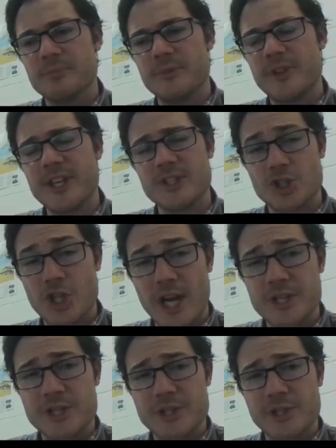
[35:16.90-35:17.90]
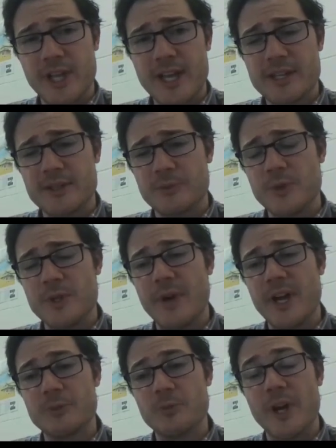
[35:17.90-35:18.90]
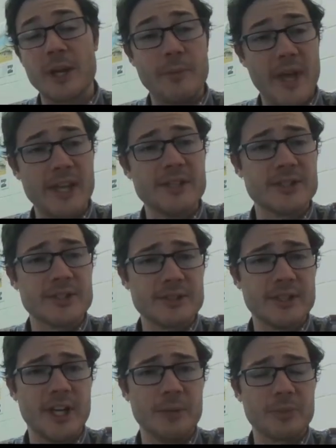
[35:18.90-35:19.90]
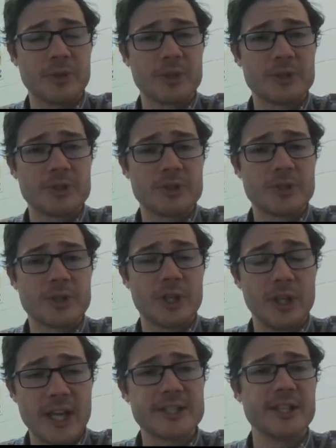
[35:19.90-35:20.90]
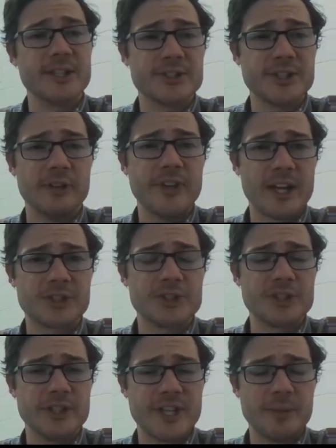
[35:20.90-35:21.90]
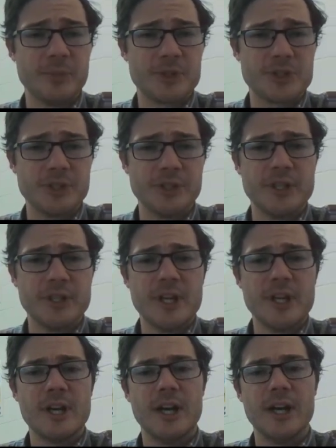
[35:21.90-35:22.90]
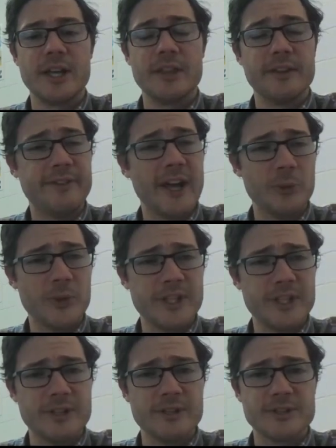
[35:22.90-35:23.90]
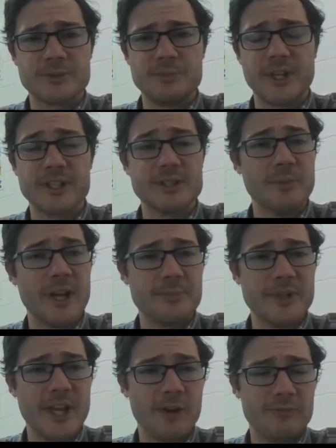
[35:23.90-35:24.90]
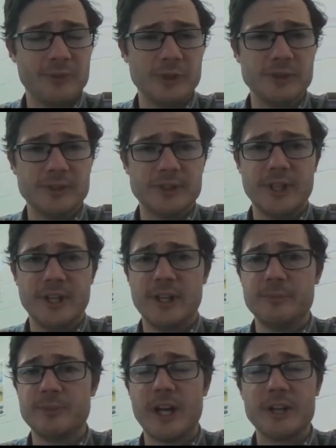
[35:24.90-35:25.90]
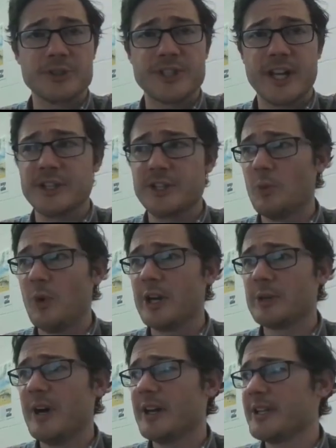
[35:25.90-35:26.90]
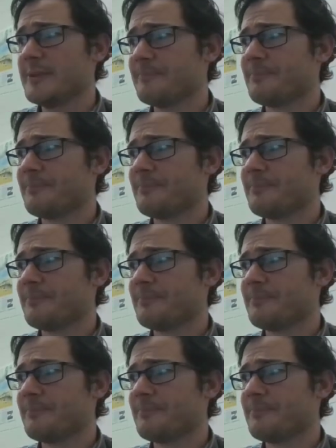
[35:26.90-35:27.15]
things change in your lake, we might recommend collecting dissolved oxygen temperature in the following years, because it might be helpful understanding your water body.